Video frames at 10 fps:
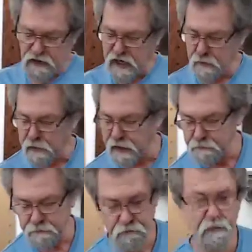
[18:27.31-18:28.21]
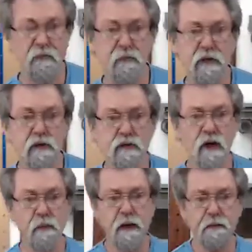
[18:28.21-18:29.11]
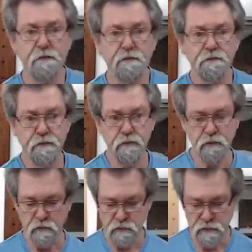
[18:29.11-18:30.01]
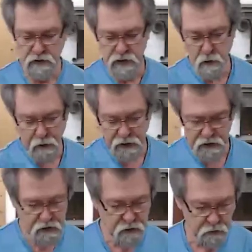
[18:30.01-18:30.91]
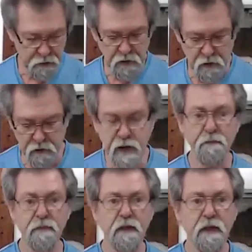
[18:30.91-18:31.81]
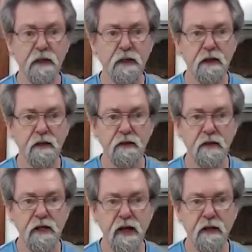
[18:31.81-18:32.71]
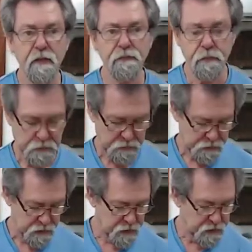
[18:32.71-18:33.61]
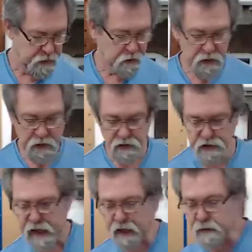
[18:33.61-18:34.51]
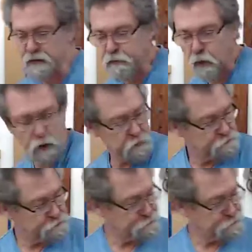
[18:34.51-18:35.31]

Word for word: Jack plane, trying plane. You see, one is a little bit longer than the other. Now, in Salaman's book,